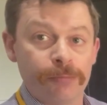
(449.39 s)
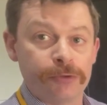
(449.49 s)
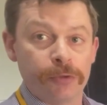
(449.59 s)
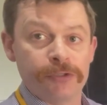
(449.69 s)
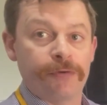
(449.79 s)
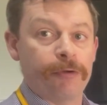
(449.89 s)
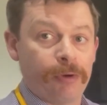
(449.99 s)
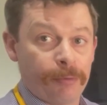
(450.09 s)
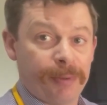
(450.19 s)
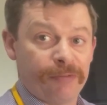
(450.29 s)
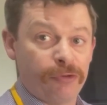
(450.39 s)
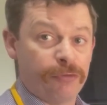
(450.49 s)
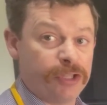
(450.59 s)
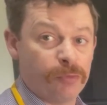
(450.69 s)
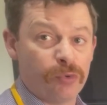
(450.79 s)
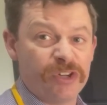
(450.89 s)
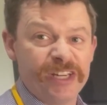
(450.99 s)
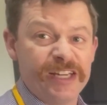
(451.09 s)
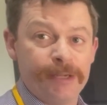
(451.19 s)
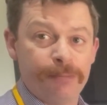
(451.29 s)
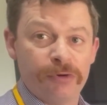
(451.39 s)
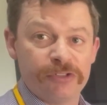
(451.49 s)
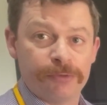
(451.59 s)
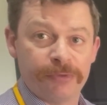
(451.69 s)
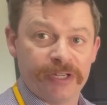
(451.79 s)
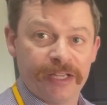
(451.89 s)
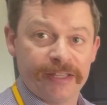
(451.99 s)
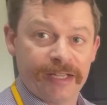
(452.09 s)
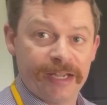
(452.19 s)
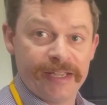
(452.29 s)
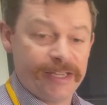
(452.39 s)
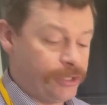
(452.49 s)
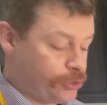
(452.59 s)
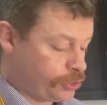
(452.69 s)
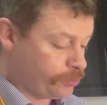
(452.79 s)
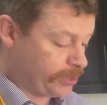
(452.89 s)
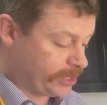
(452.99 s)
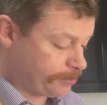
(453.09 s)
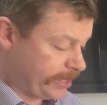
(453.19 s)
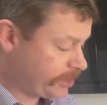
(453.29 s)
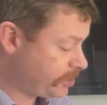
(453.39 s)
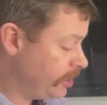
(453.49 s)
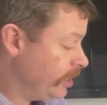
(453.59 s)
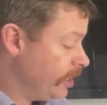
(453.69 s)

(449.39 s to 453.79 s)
which works very well with Pavlova, you wouldn't need to put something like that into this mix.